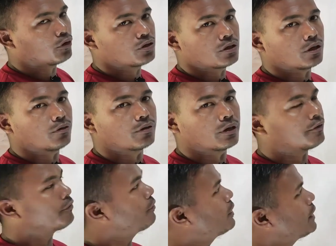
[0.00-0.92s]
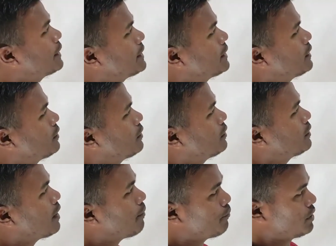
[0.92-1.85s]
consecutive
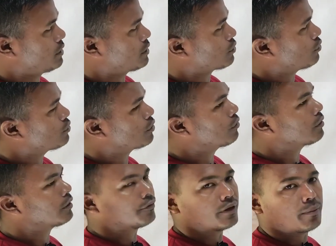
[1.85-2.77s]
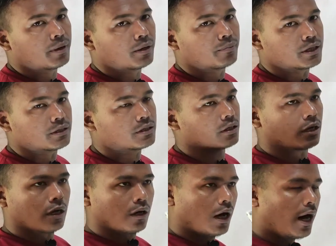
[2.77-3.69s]
numbers? Consecutive number means
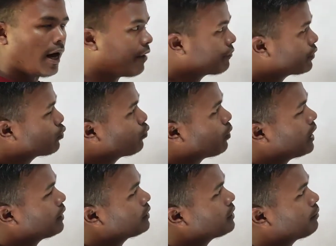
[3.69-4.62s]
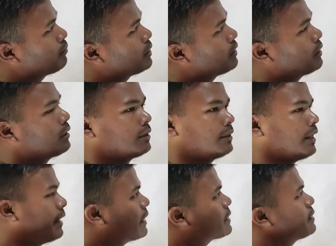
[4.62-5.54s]
after one number,
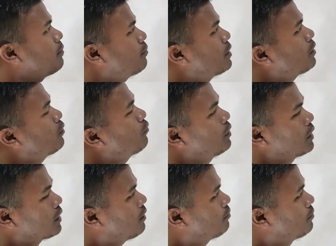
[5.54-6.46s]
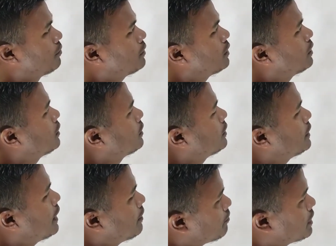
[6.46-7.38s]
the next number will come.
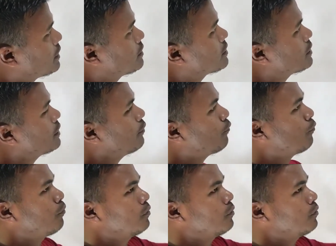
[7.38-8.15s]
That means if